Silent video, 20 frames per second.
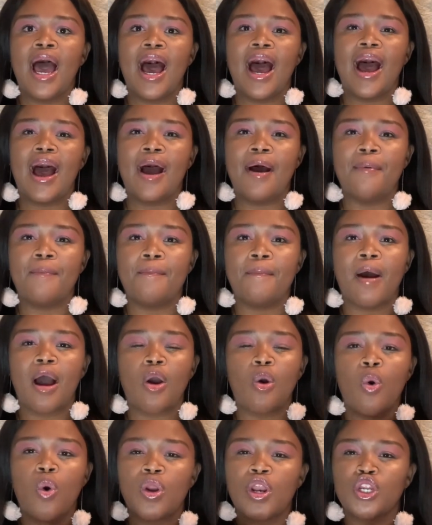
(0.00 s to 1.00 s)

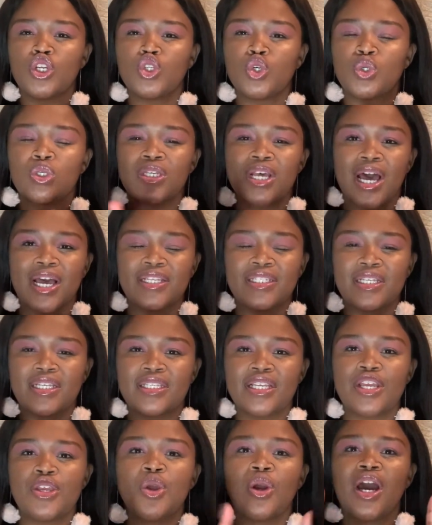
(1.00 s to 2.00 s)
according to sizes.
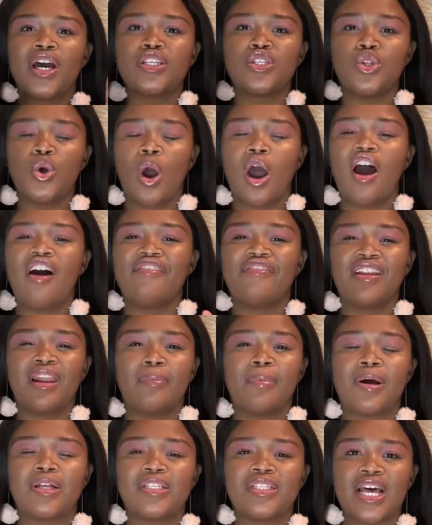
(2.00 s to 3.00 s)
And you guys know how I feel
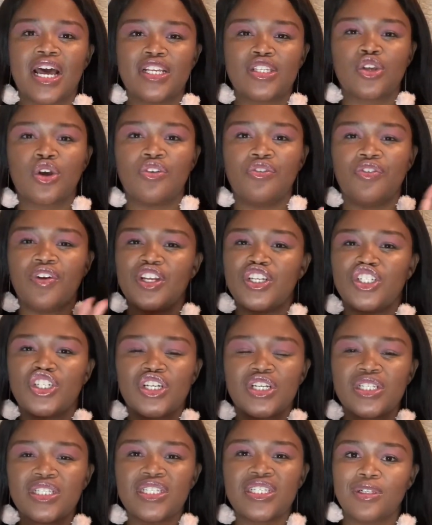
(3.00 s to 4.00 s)
about size
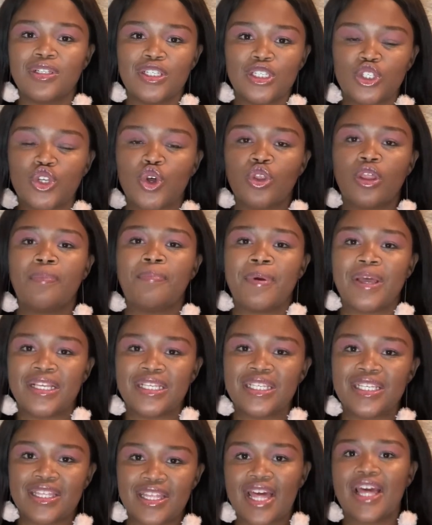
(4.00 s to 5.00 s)
conventions. So the
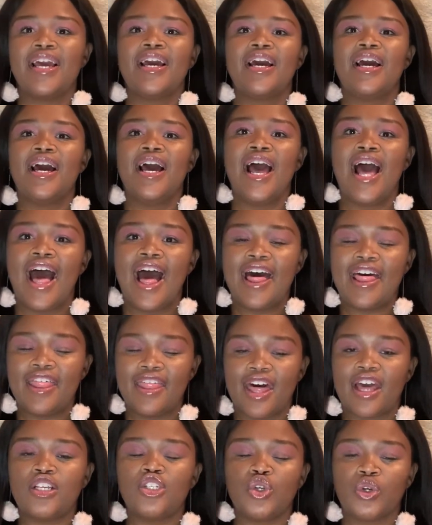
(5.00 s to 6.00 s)
best thing
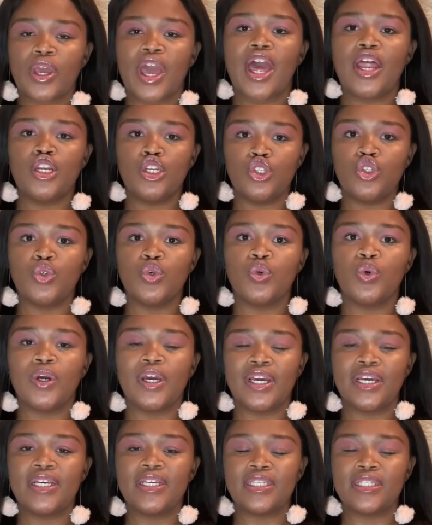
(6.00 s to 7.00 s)
that you can do
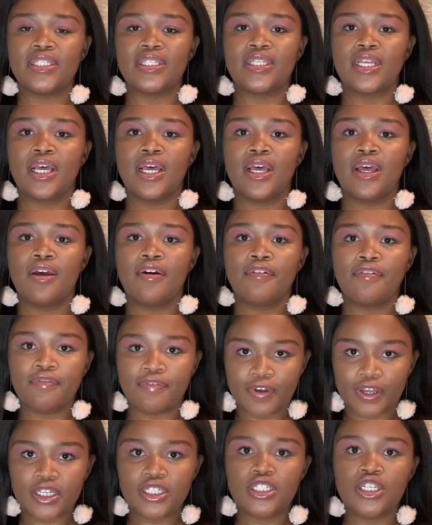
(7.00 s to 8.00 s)
is
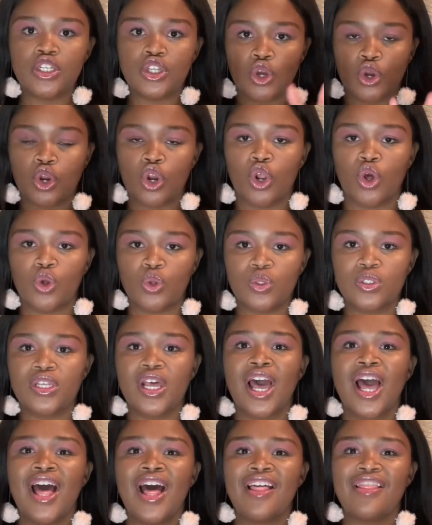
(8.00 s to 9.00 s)
fit your clothes.
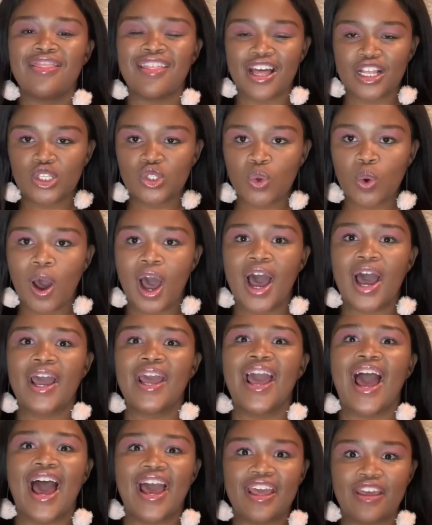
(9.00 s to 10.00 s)
That's
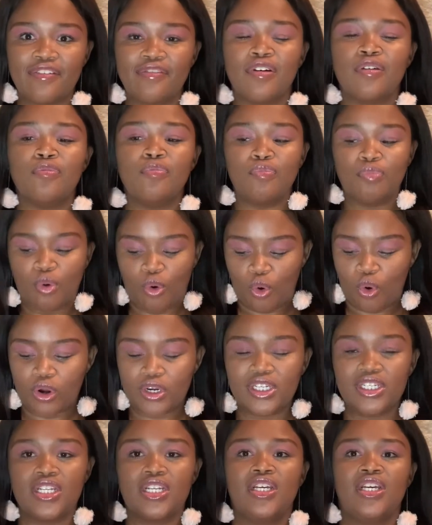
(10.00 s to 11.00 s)
why I even
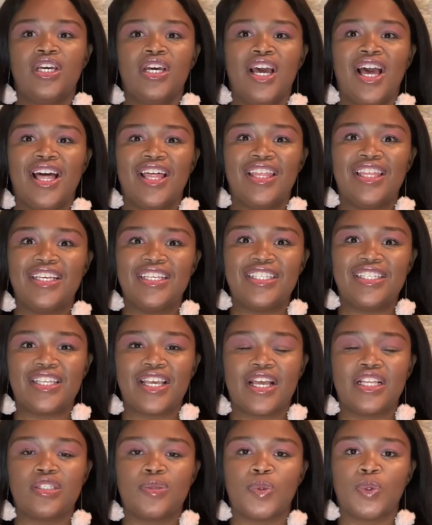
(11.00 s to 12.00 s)
bought these
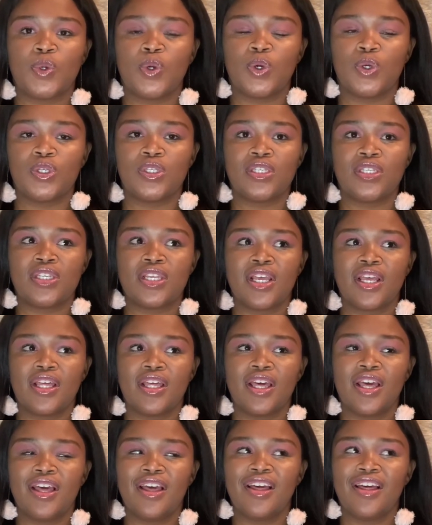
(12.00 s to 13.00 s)
sets, because
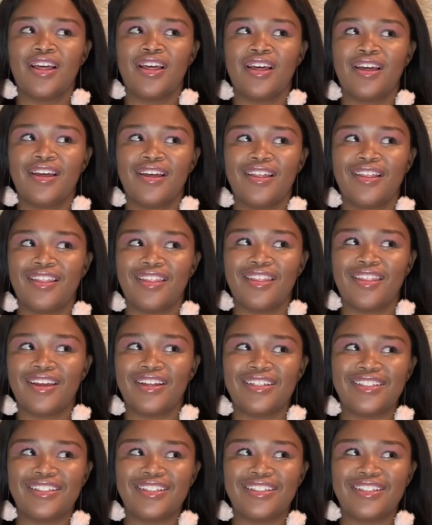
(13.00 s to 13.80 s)
they